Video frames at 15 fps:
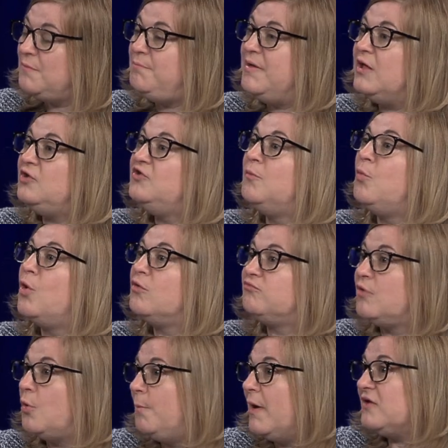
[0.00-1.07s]
build a more
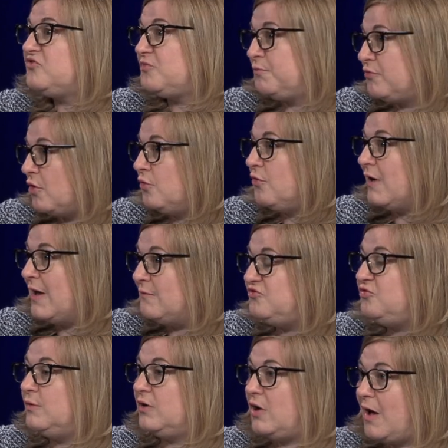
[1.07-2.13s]
robust program
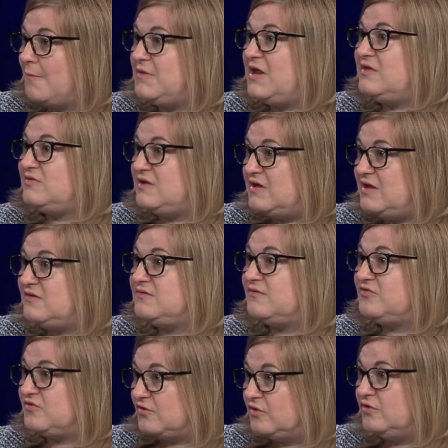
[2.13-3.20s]
to accommodate the needs of
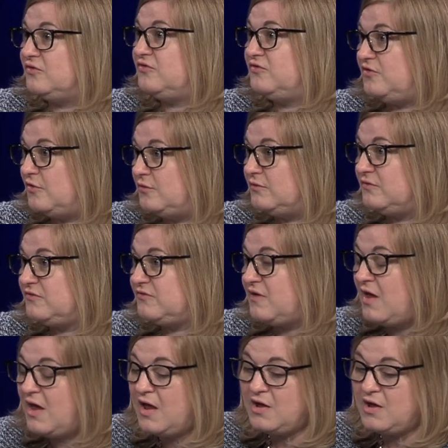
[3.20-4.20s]
certain students? Mm-hmm.